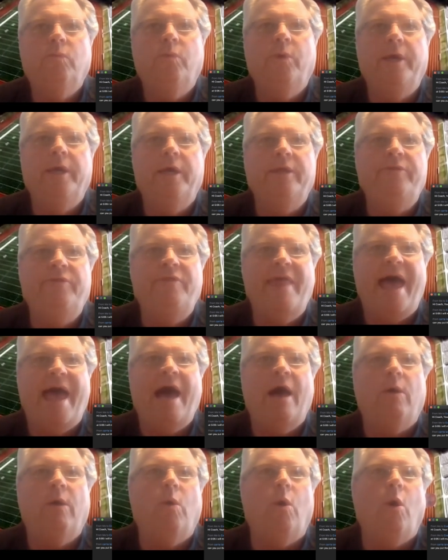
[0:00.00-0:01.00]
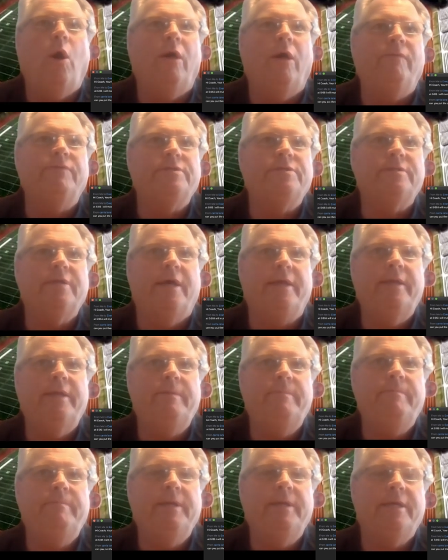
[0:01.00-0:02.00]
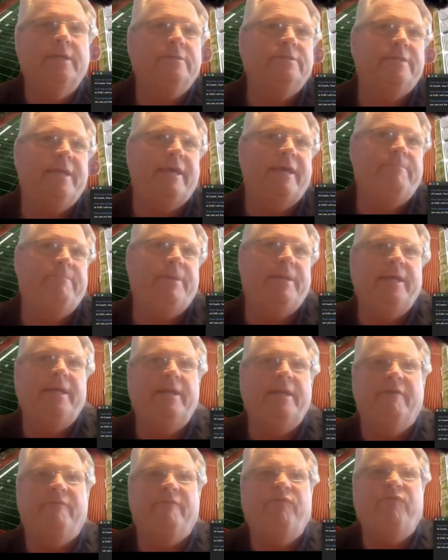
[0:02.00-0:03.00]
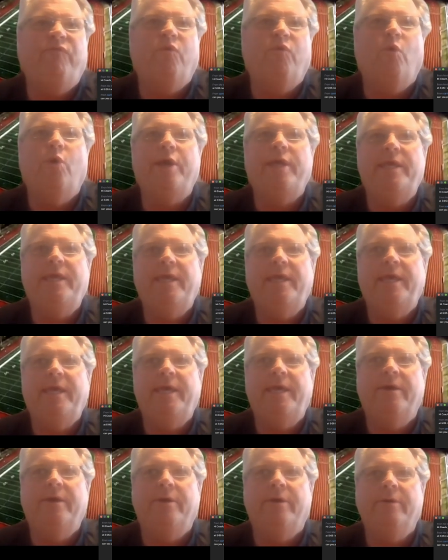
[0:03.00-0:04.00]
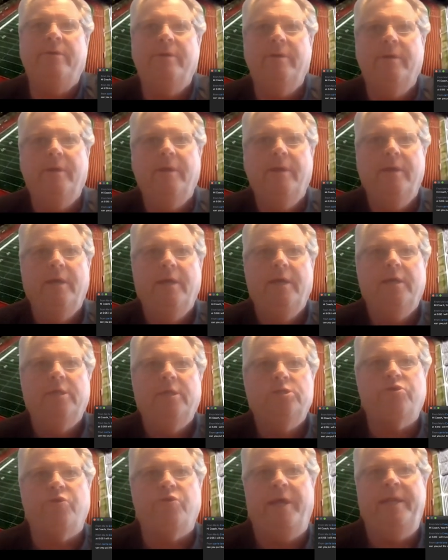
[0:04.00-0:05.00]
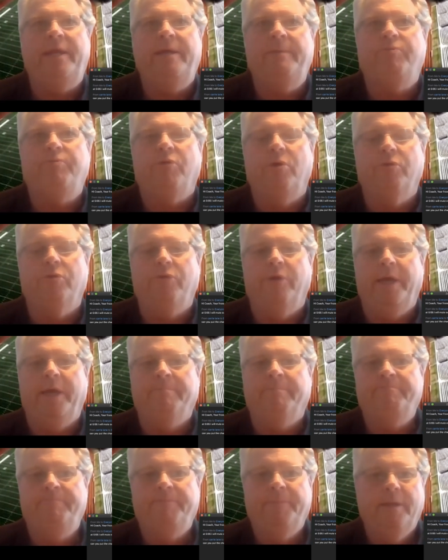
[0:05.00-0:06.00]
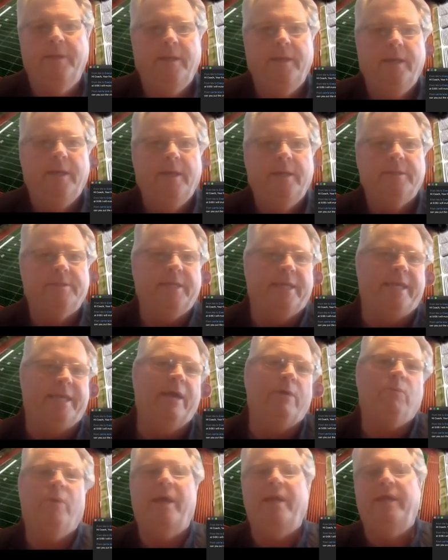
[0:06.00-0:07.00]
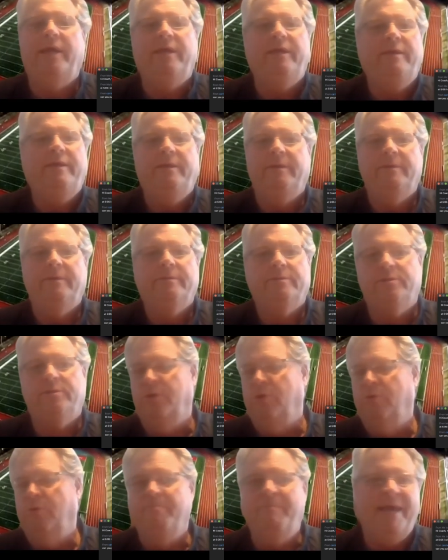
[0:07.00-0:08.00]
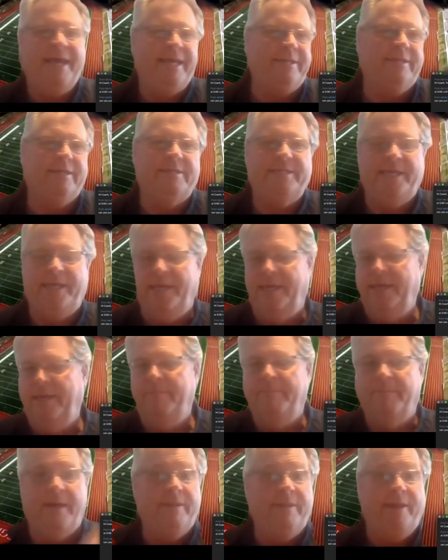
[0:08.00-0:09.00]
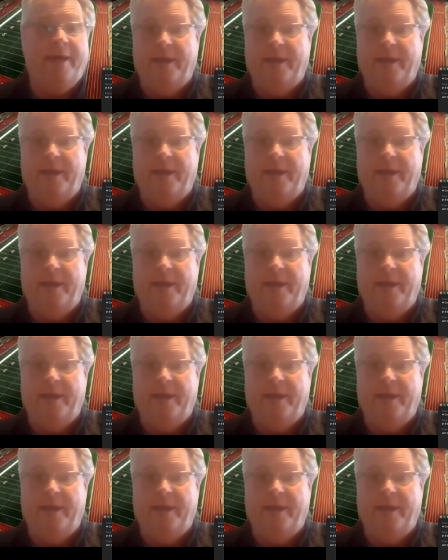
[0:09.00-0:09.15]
with now all of a sudden, because they've been in a 4-year training program to get ready to make the team and